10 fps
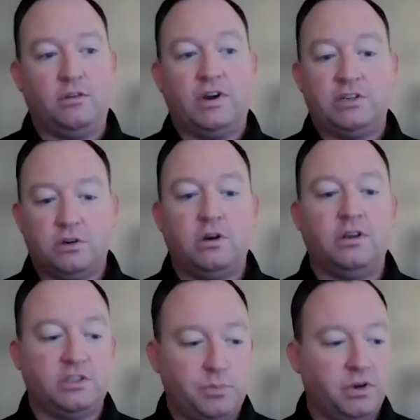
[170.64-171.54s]
restaurant
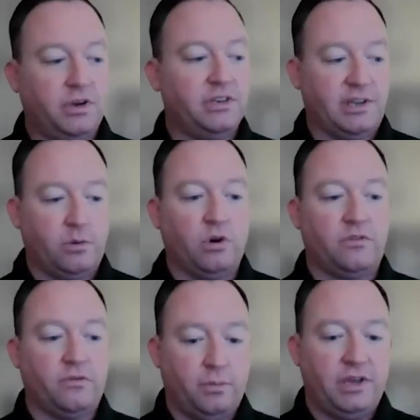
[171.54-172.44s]
experience, I
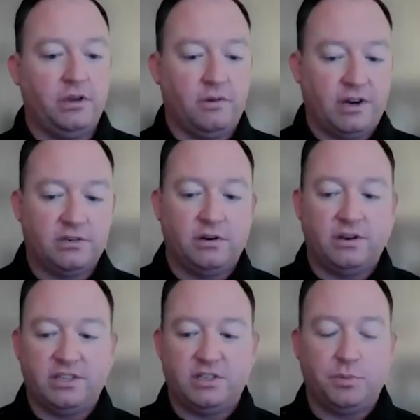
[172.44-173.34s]
worked for Be Good
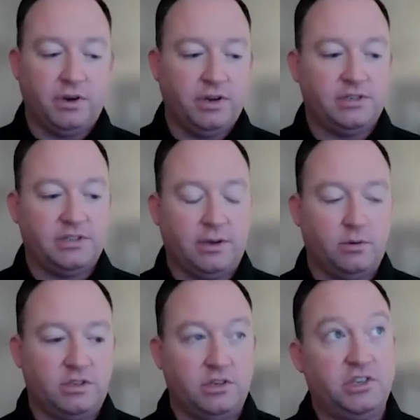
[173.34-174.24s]
Restaurant Experience. I
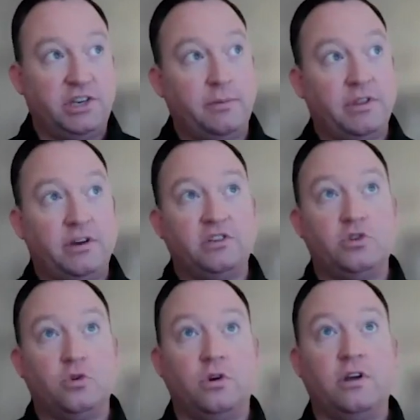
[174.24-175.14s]
was the GM of their
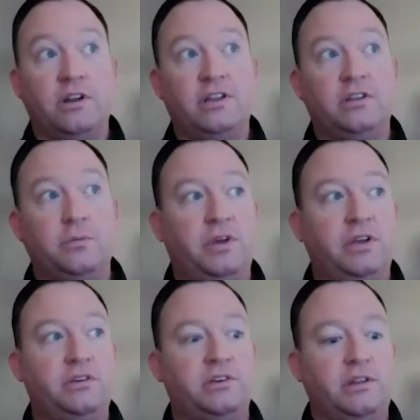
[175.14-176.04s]
store in Huntington
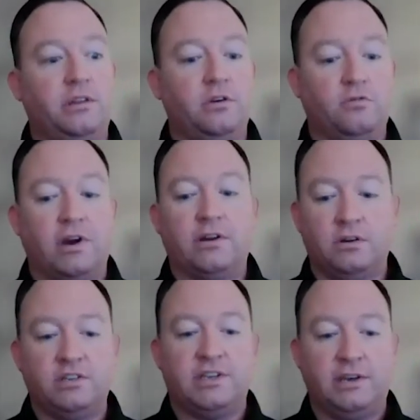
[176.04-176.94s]
Beach and their director
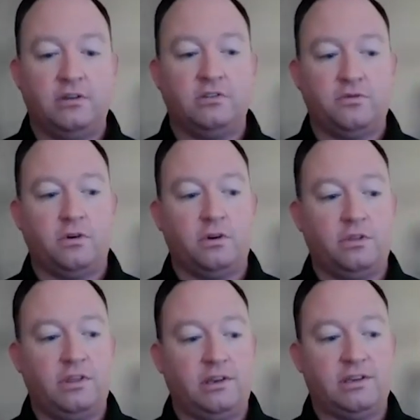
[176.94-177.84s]
of sales for
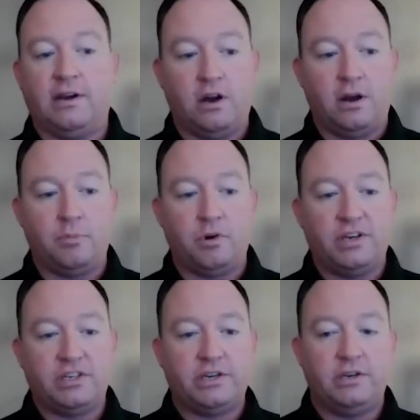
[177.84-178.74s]
the entire
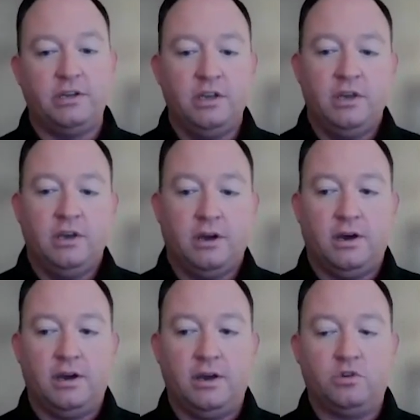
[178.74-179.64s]
operation.
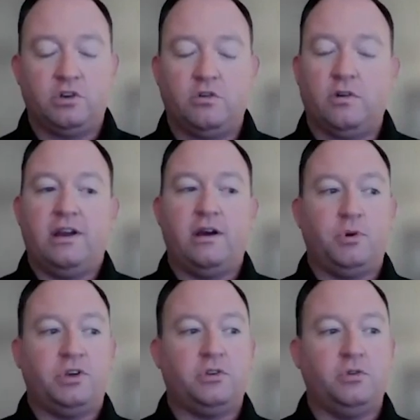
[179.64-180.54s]
It was a great
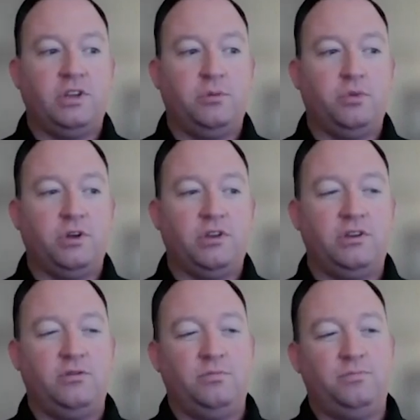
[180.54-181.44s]
opportunity, but
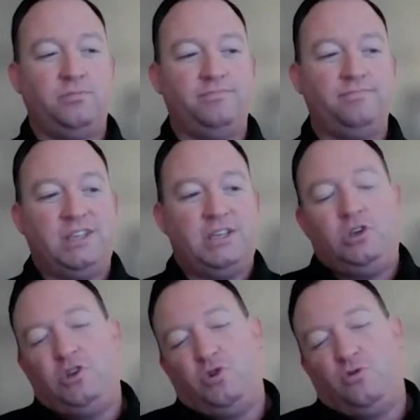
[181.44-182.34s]
you
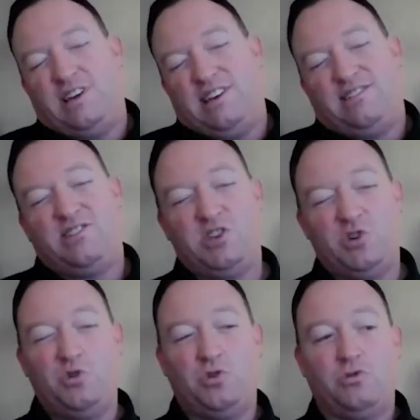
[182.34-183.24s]
knew like
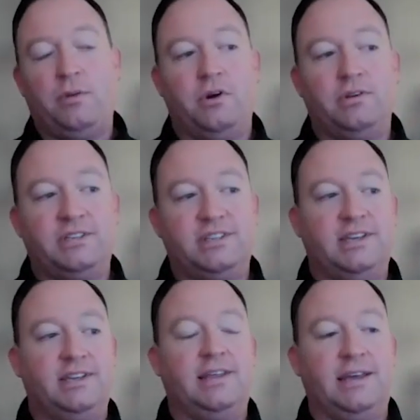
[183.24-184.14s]
2, 3 months
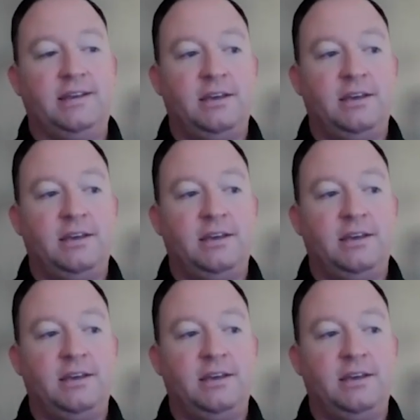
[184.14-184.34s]
in that